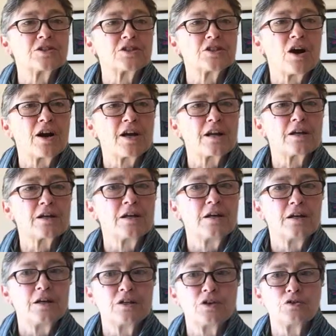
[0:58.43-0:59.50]
started
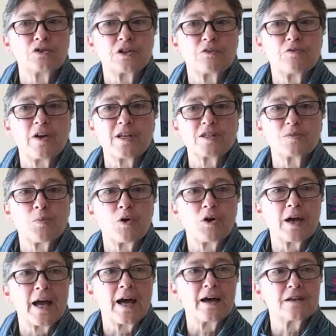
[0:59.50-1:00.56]
using
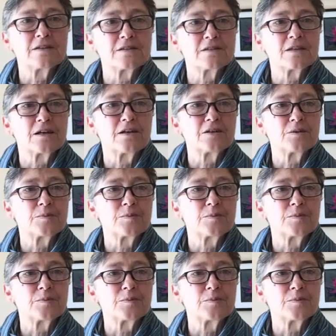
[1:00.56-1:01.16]
Facebook as